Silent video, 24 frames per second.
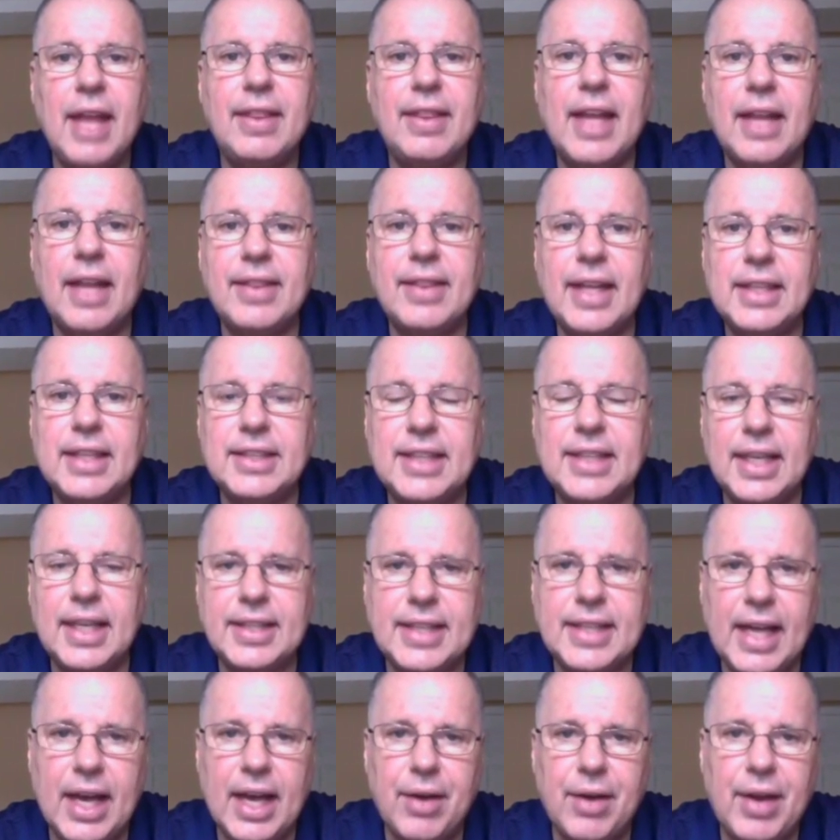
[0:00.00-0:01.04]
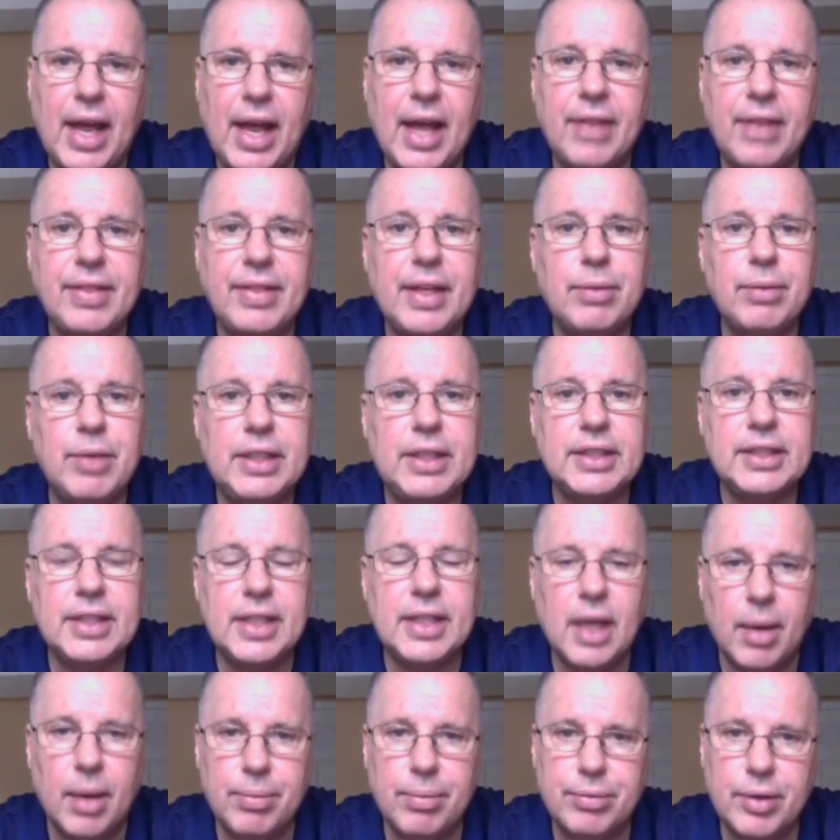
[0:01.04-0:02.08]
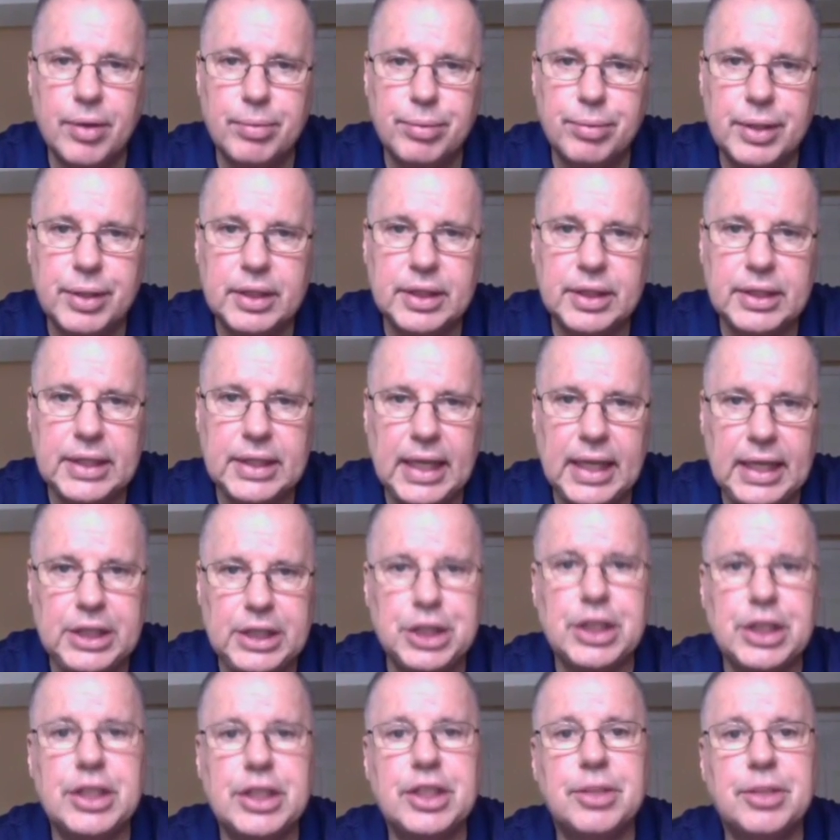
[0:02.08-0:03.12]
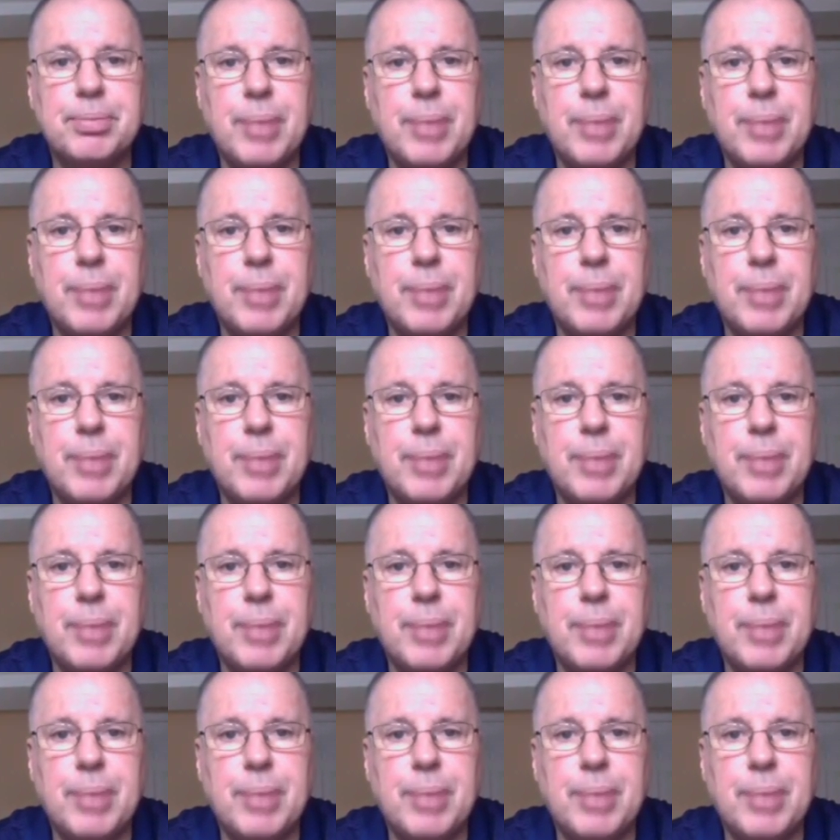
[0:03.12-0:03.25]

that they sent out at the recent upfront presentations.